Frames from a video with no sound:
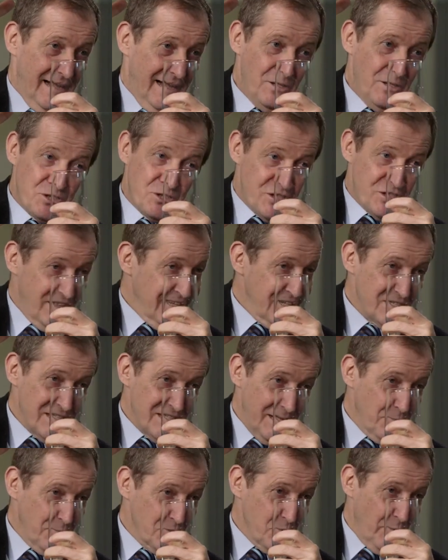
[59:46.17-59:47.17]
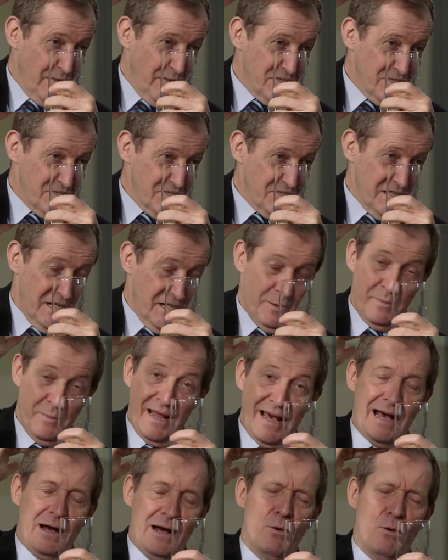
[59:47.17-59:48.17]
I used to think sleep was a waste of time.
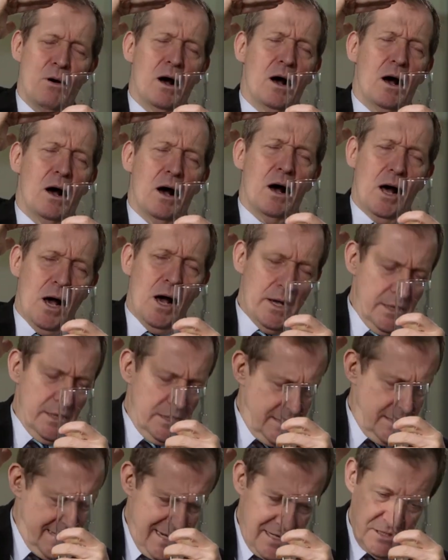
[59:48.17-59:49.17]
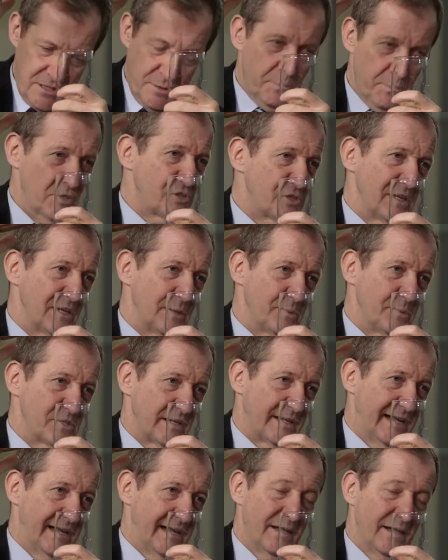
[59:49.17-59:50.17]
Now I get as much sleep as
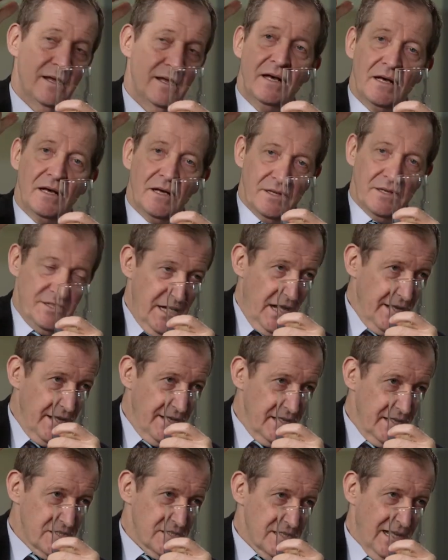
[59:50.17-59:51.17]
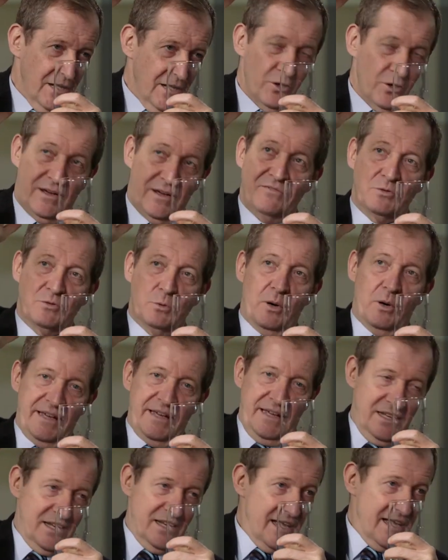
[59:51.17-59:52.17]
I can. Diet, I look after
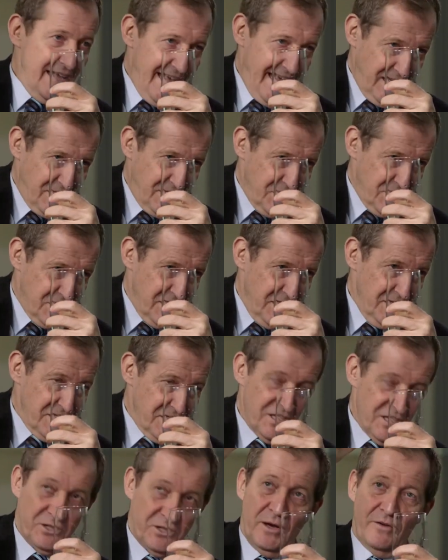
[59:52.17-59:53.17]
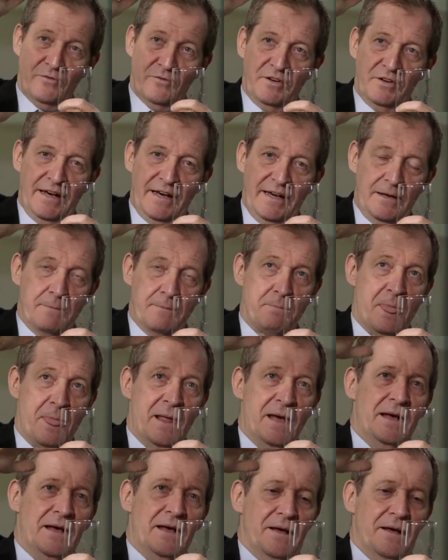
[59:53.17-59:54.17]
what I eat. Exercise, I do it every day.
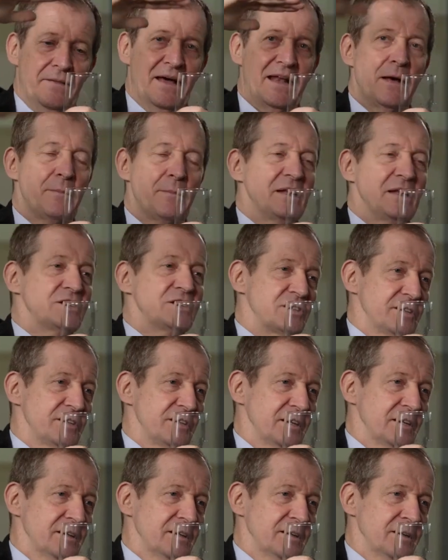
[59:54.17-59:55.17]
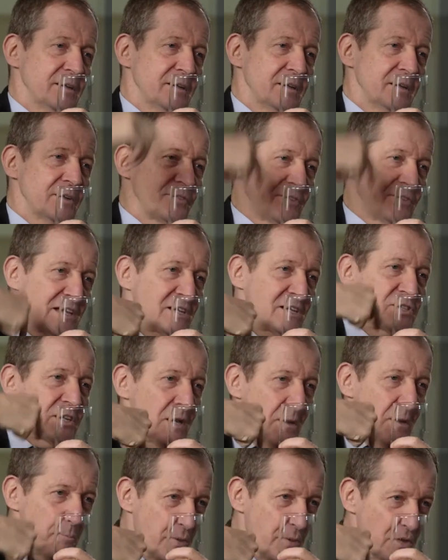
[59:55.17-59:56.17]
Then I'm into the things
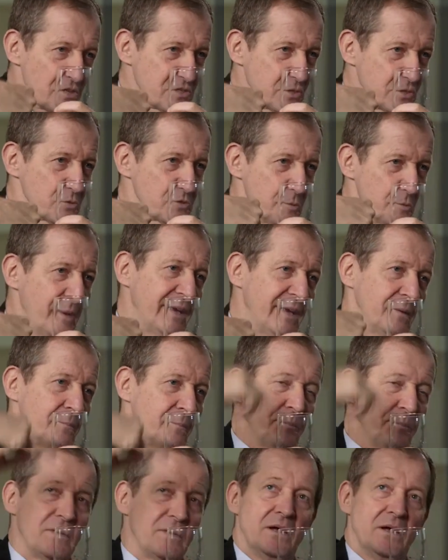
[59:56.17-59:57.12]
that are personal to me.